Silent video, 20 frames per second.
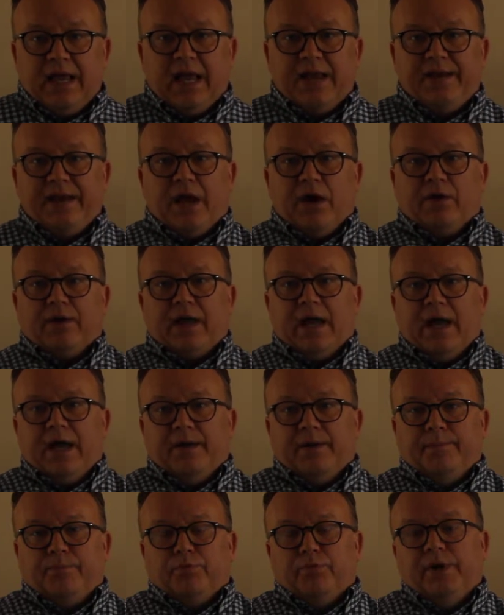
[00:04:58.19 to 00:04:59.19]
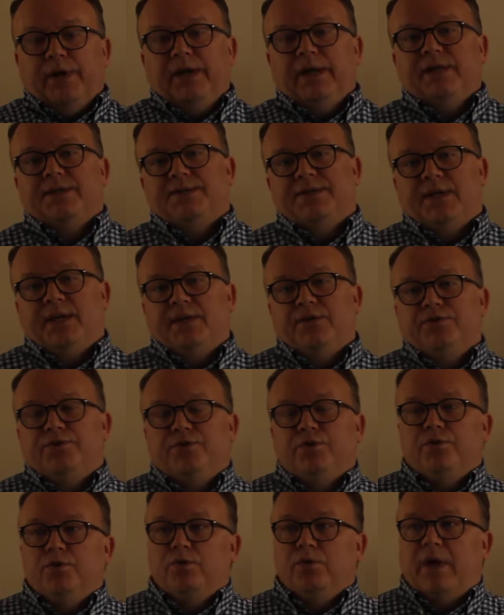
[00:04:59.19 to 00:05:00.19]
and now kind of bring us
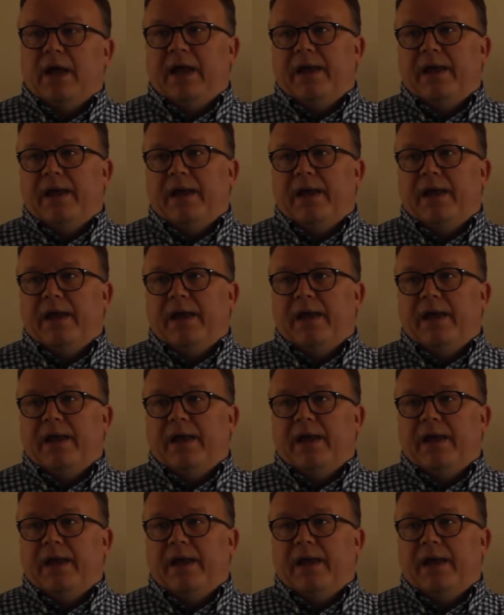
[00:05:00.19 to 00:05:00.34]
into